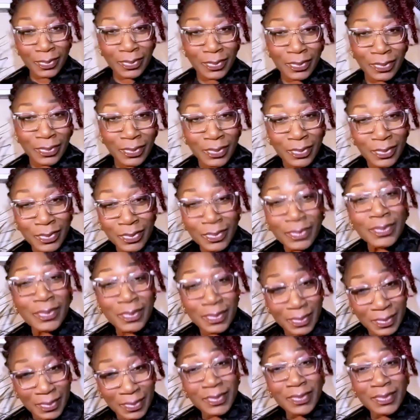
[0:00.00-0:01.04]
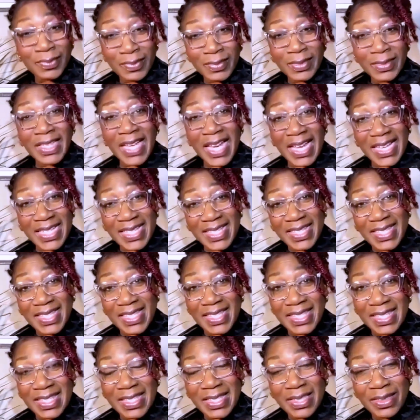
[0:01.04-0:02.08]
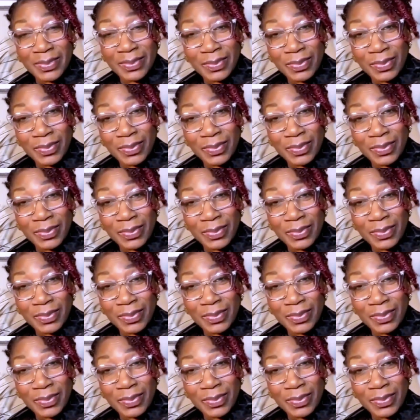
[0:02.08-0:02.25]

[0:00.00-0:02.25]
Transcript: for my daughters, right? And he's